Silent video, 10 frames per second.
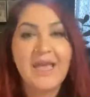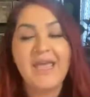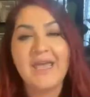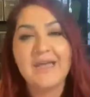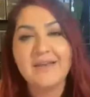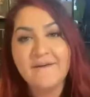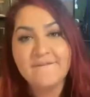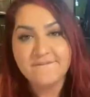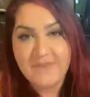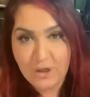and
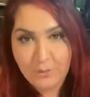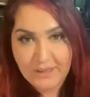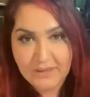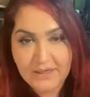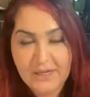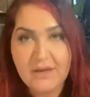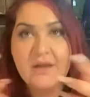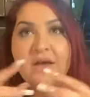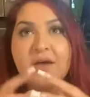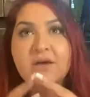pheomelanin.
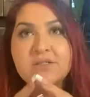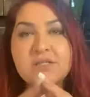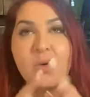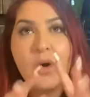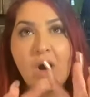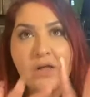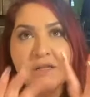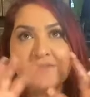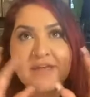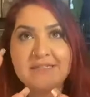So
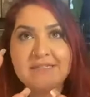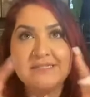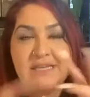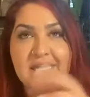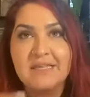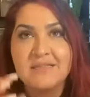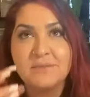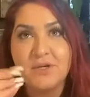all of that to say that the